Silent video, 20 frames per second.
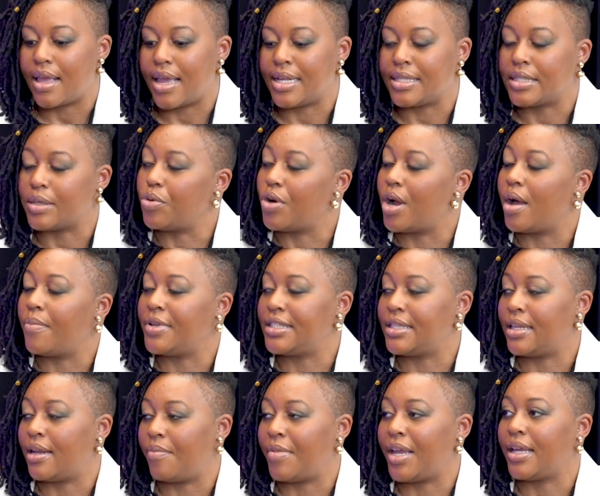it's a promise
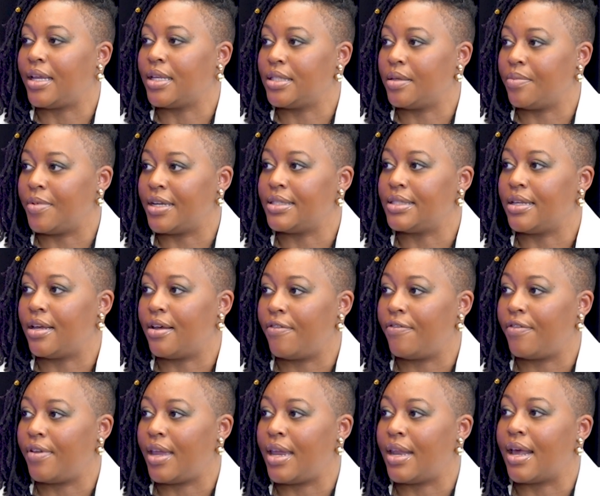that I make it to
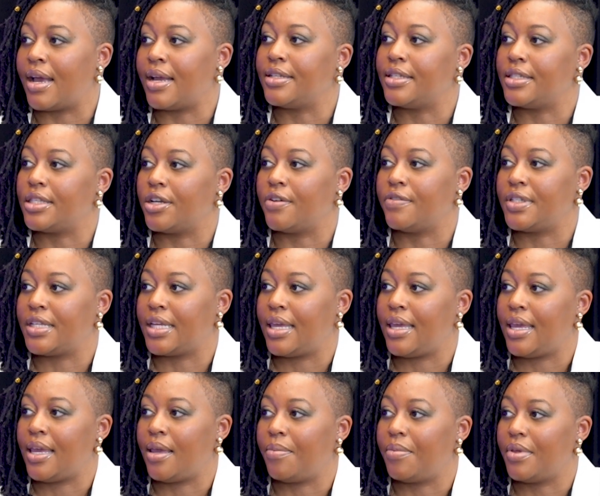myself, and I deserve to
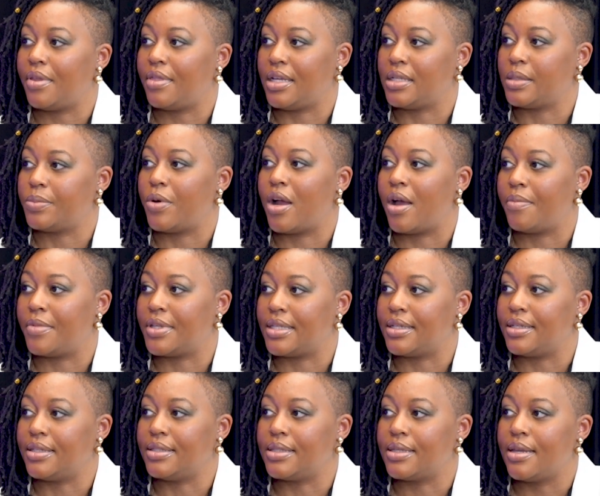keep these
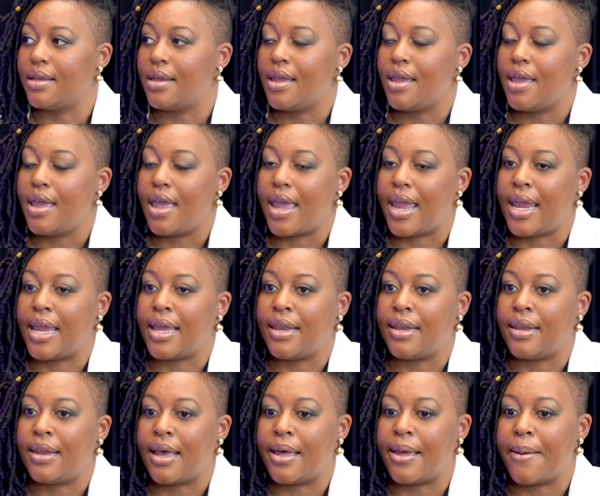promises.
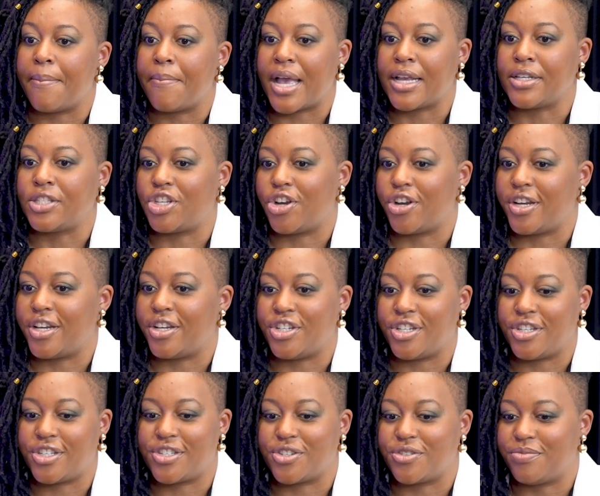And I started
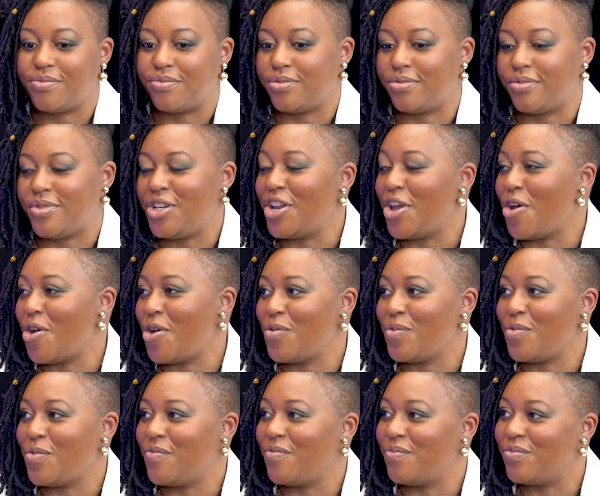just,
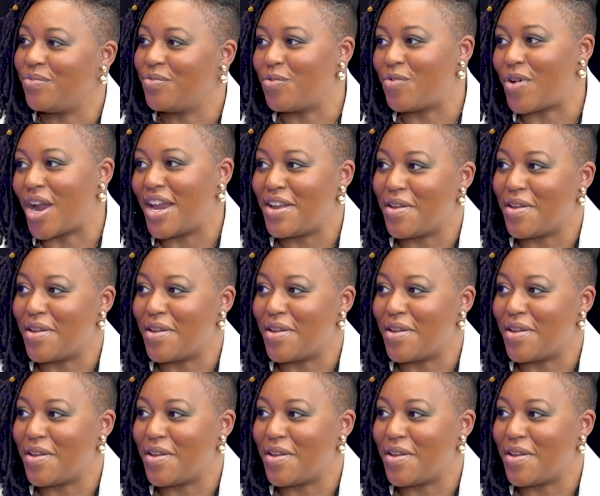writing